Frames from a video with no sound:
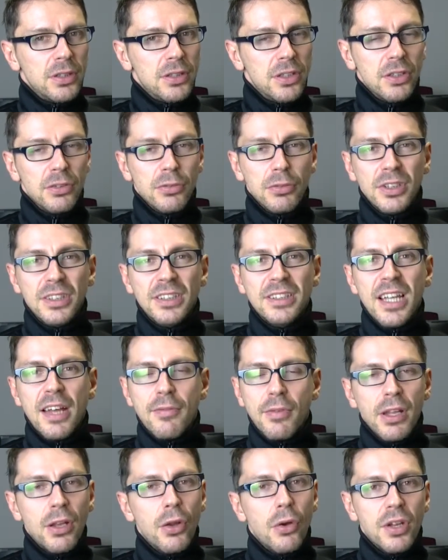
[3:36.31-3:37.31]
You
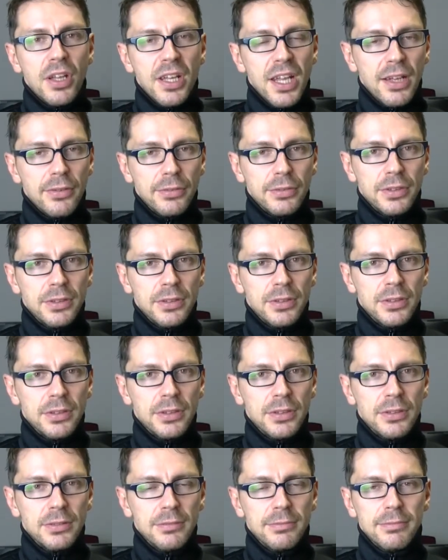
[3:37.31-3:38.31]
never learn enough,
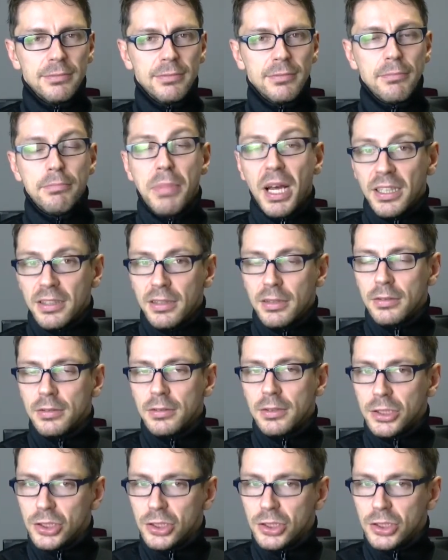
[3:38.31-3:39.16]
but